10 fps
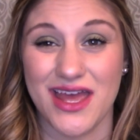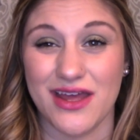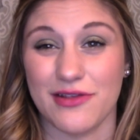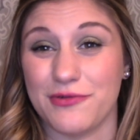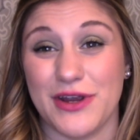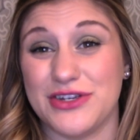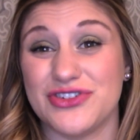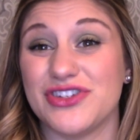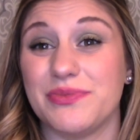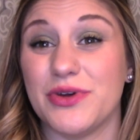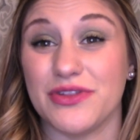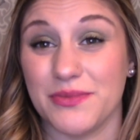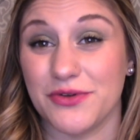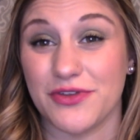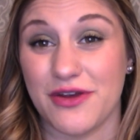That's where I usually put the
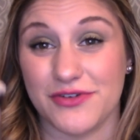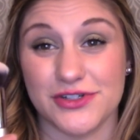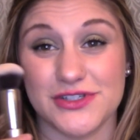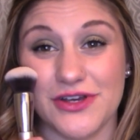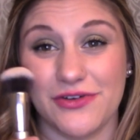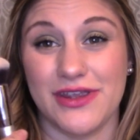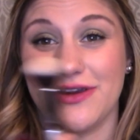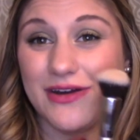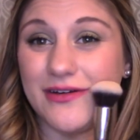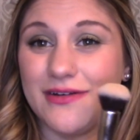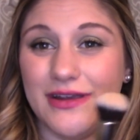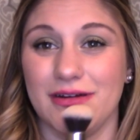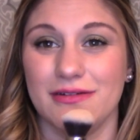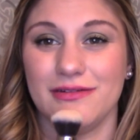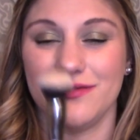most coverage. So here,
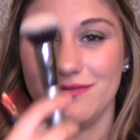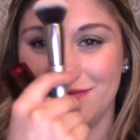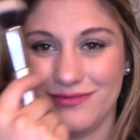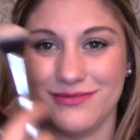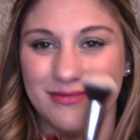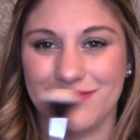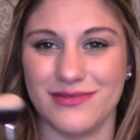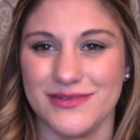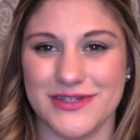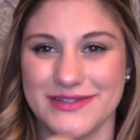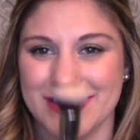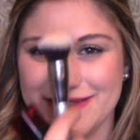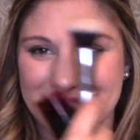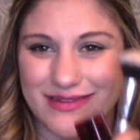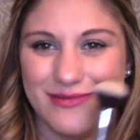and just the
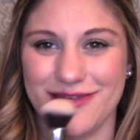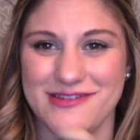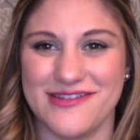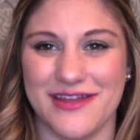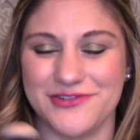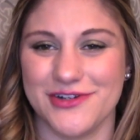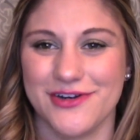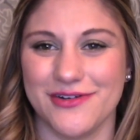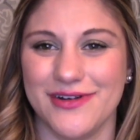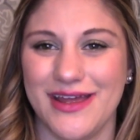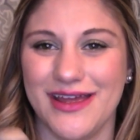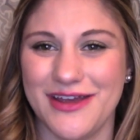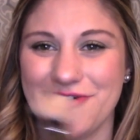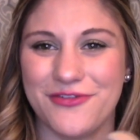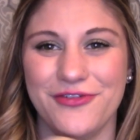center
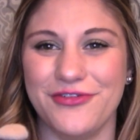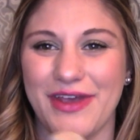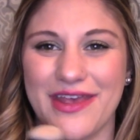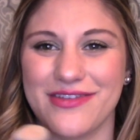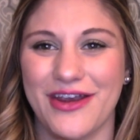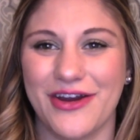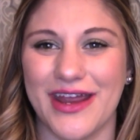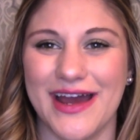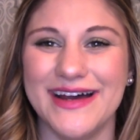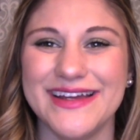face area.